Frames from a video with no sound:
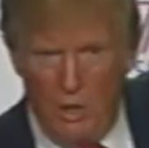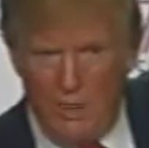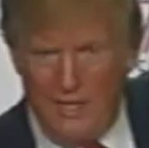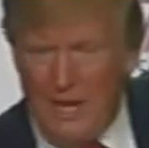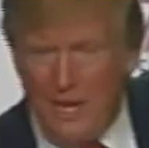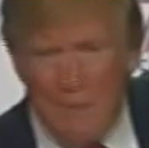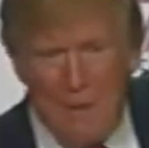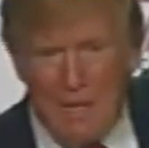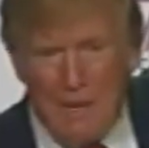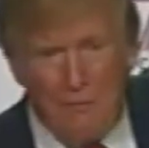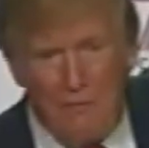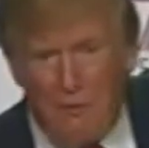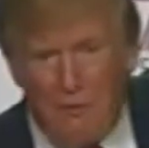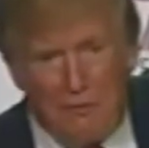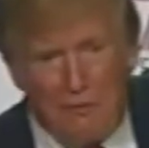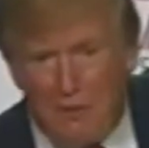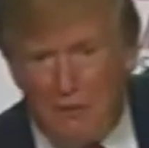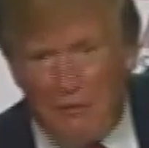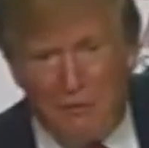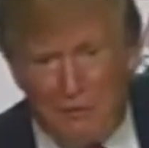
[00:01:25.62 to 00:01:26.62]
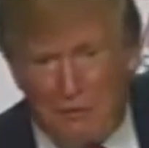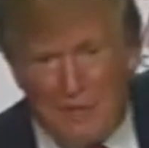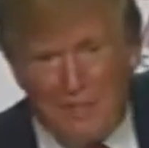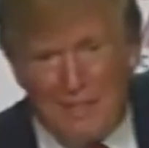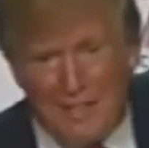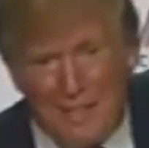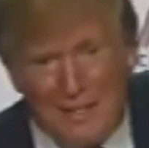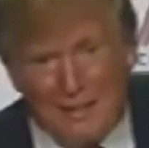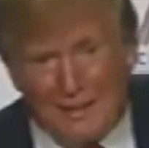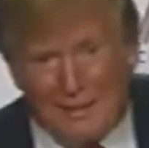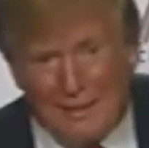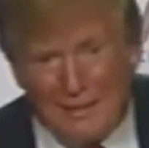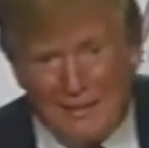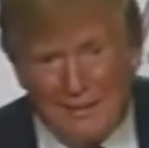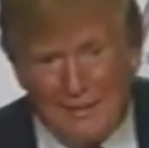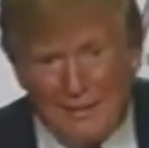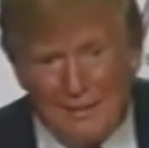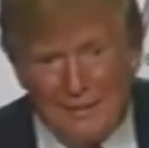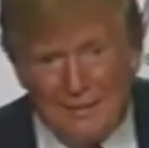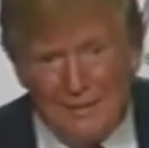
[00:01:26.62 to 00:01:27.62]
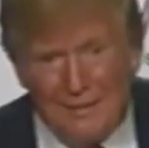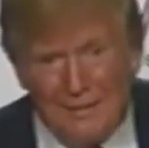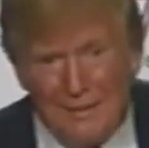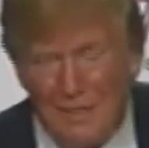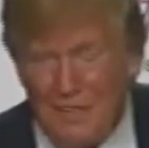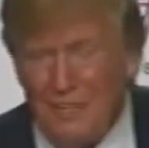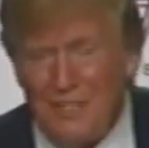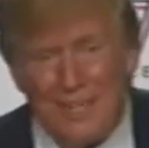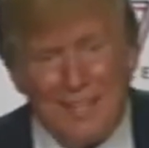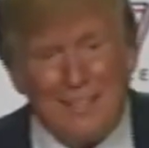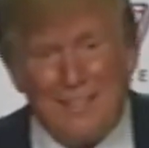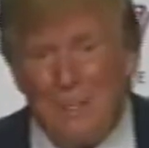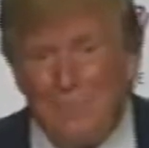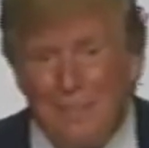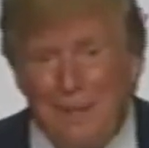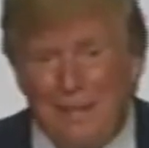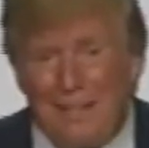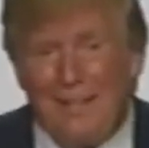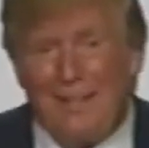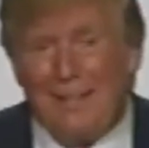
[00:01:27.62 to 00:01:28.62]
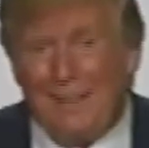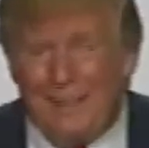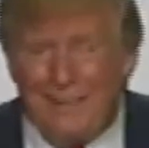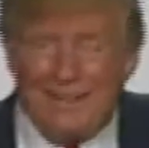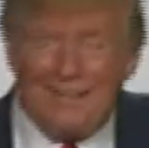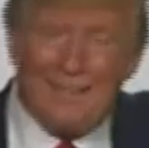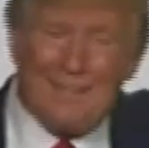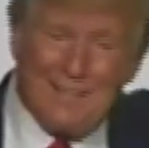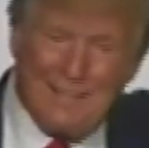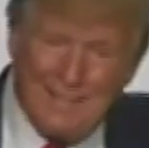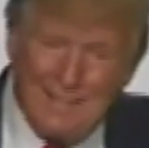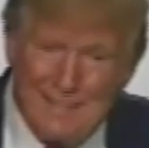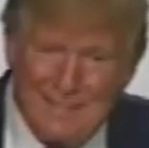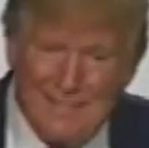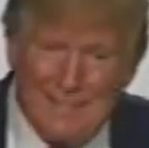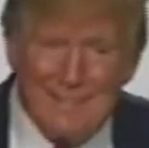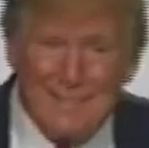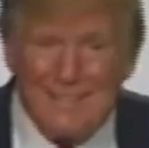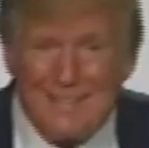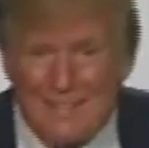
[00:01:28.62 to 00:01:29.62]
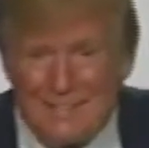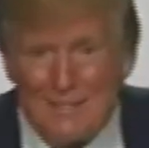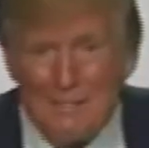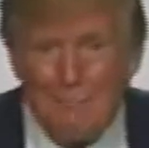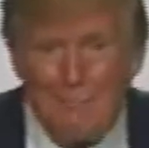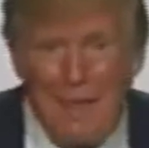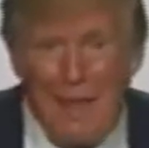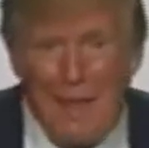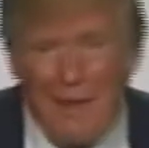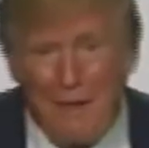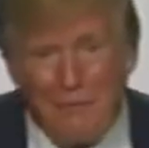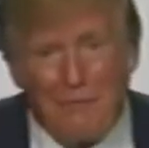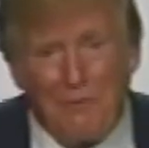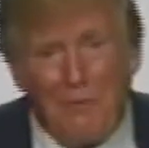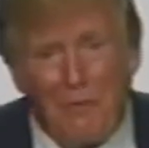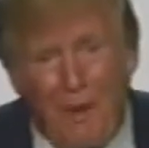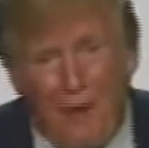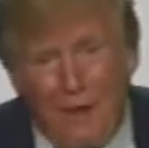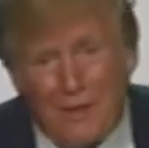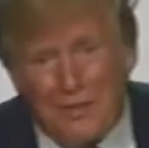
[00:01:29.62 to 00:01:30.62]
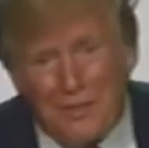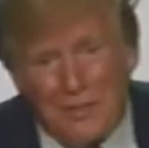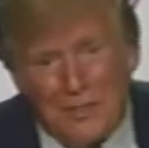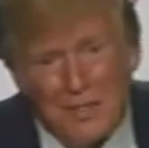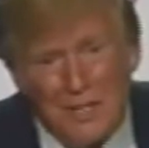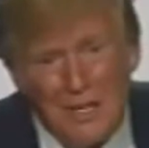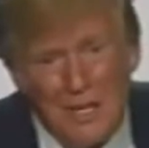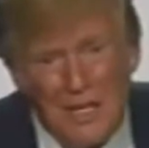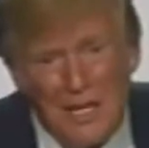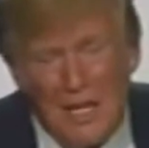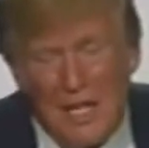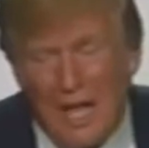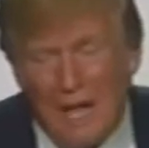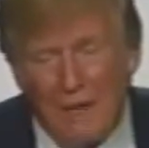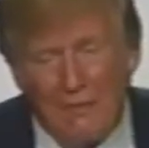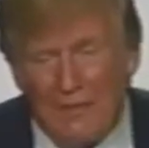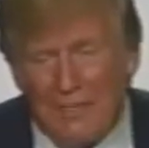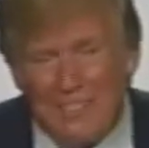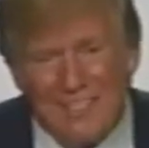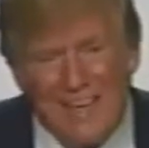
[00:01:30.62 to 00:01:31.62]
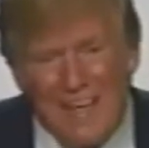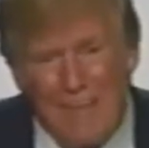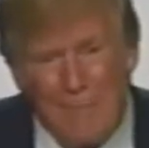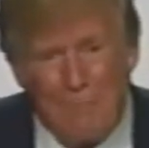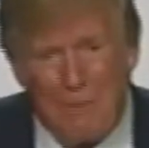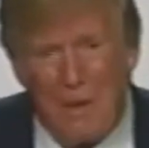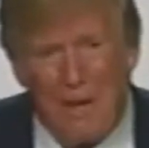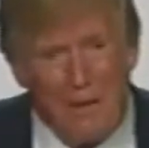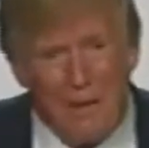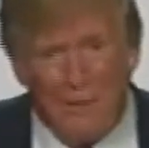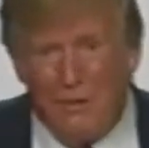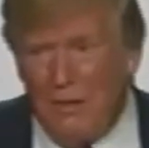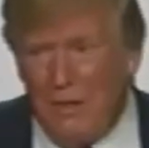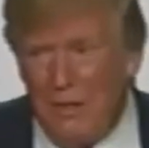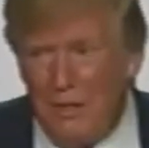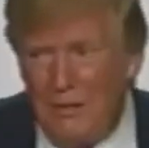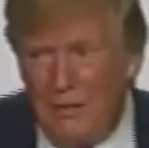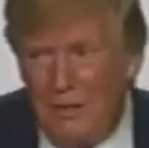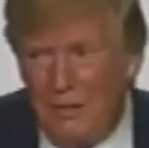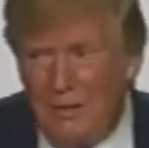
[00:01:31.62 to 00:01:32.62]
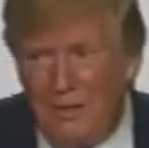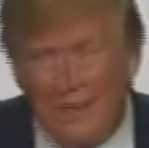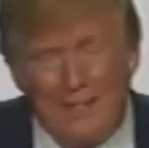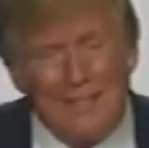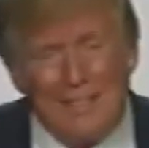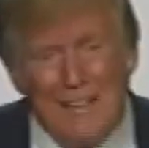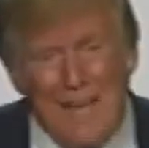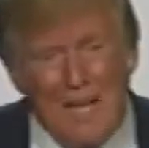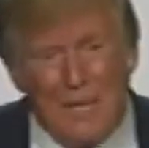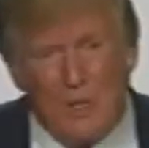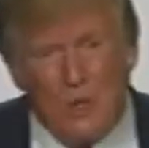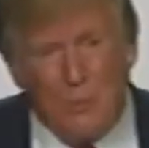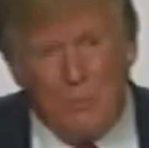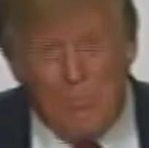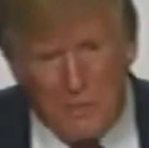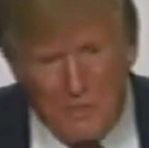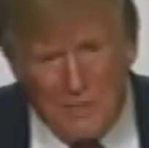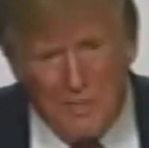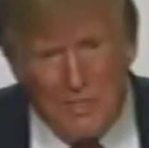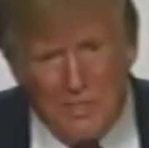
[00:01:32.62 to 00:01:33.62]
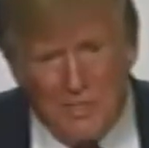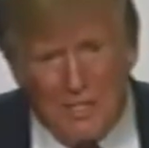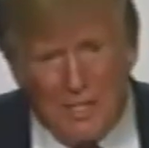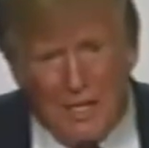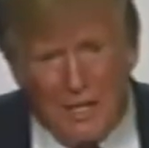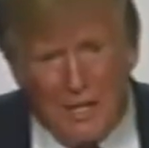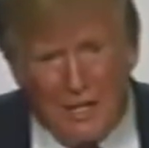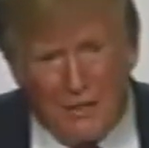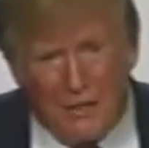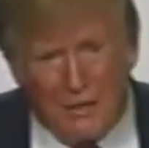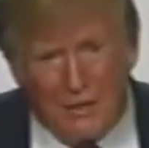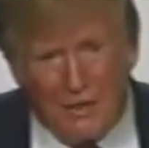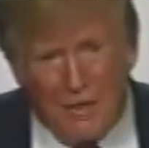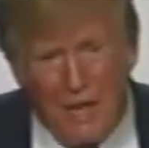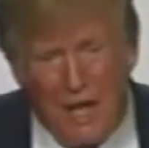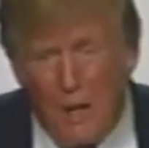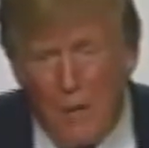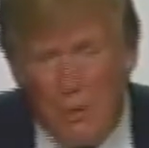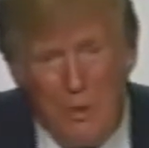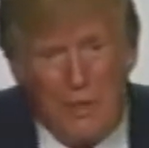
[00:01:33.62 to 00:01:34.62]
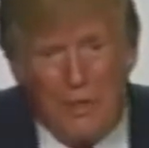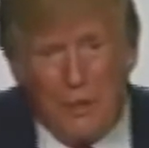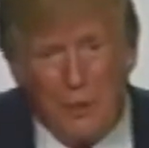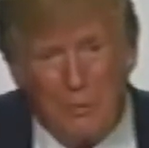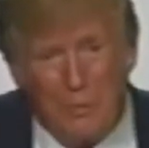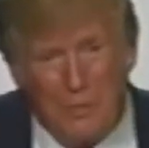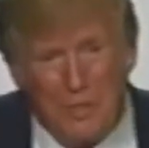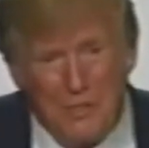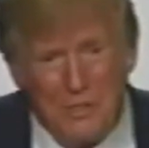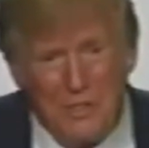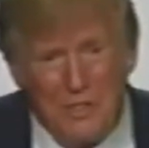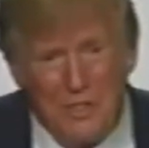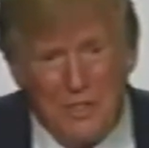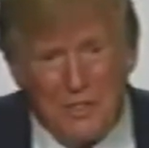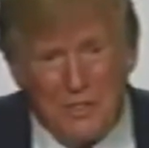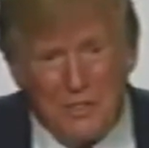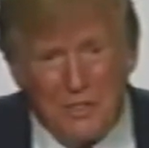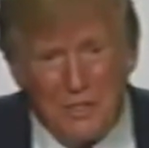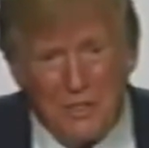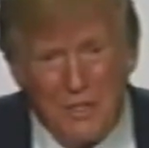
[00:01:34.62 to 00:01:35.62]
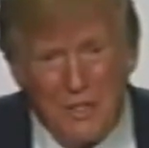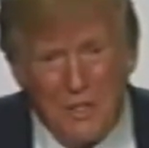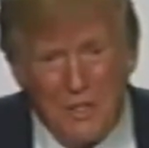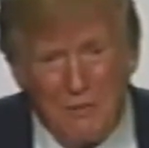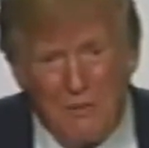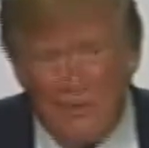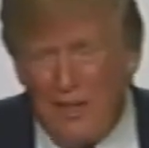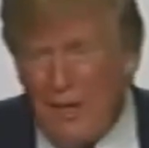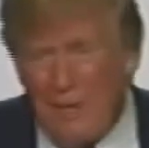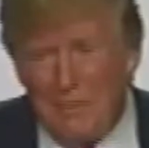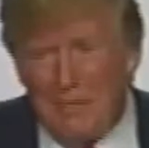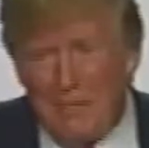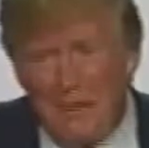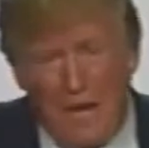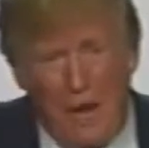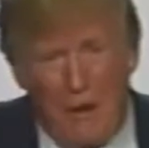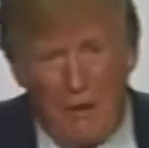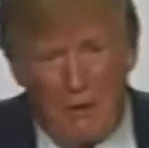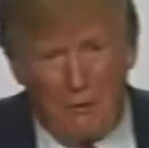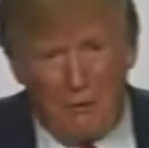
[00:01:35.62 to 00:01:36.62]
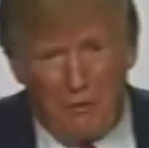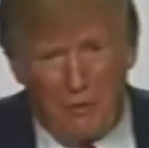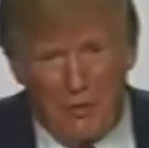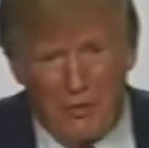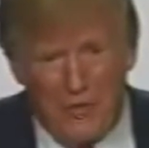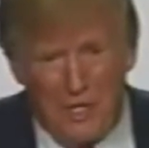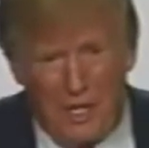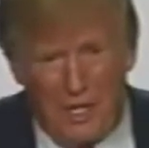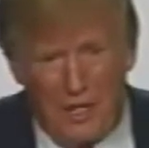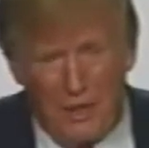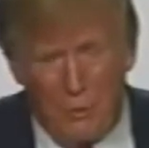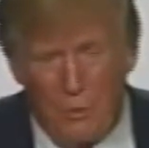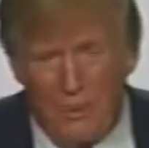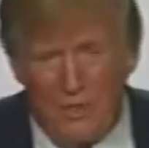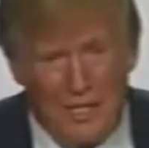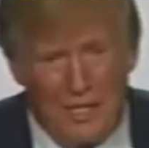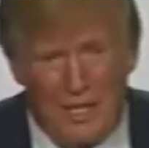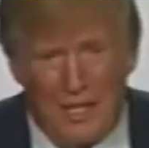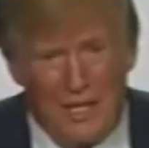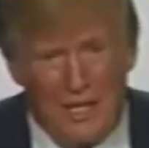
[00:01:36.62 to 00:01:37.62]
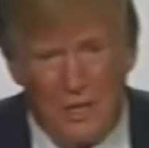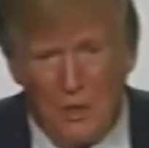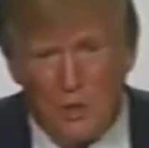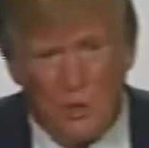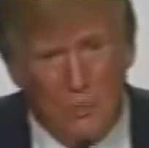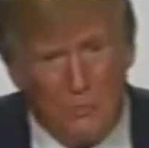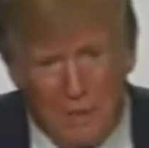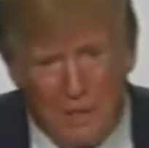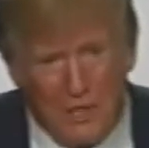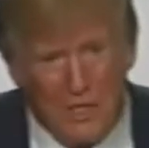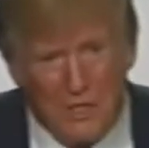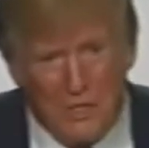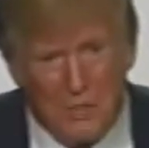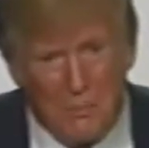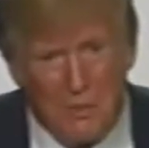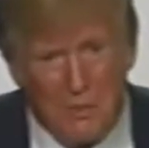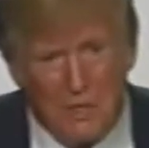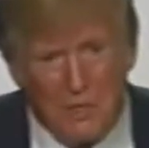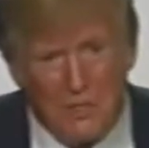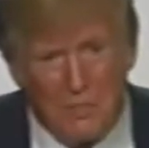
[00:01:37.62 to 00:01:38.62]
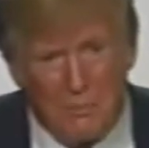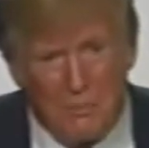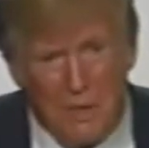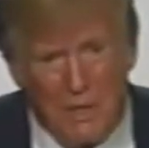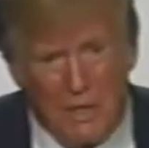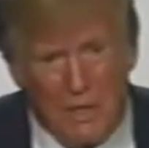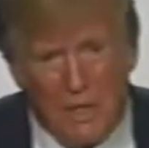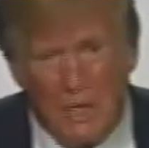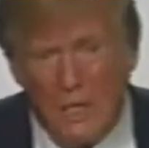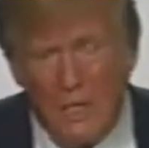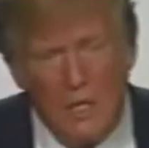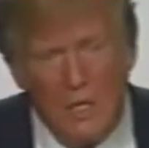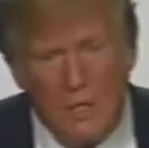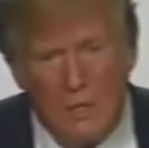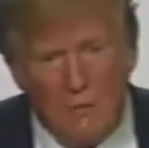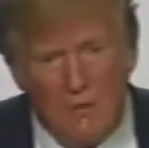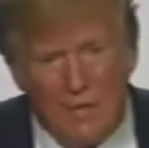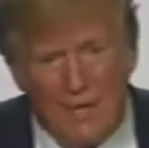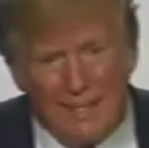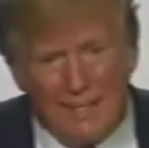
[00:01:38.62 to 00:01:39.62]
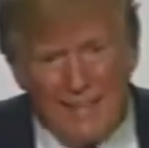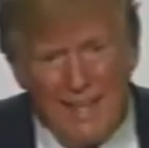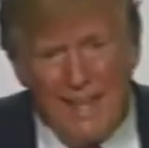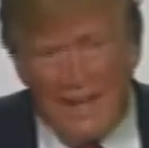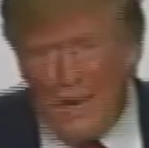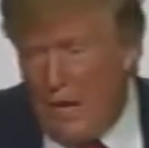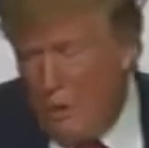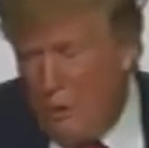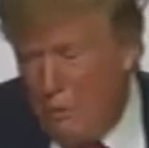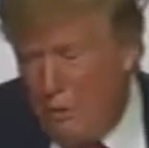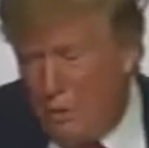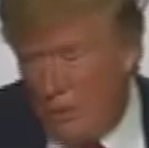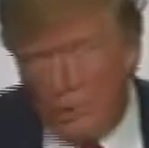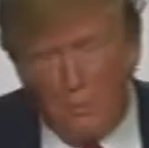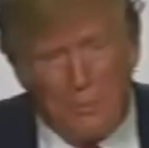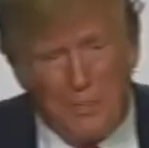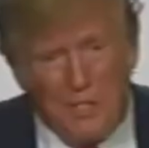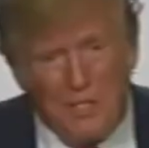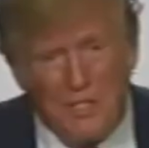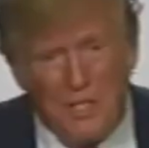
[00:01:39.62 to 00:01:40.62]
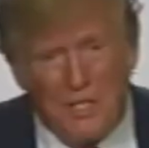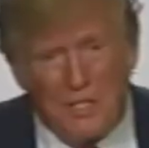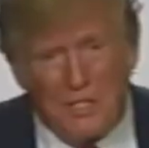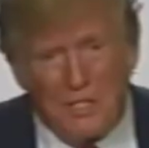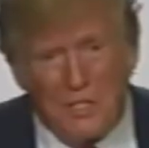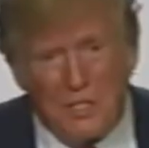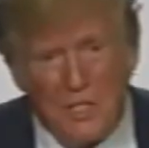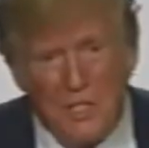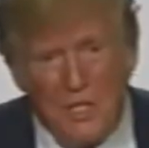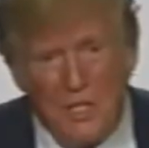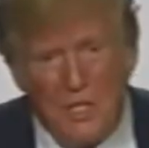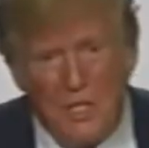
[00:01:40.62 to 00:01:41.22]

You can't make a 50-50 deal. This has to be a deal that's better for us. And if it's not better, let's not do business together. I don't want to do business. Forget about tariffs for a second. We're taking in tremendous amounts of money. Forget that. I don't want to do business.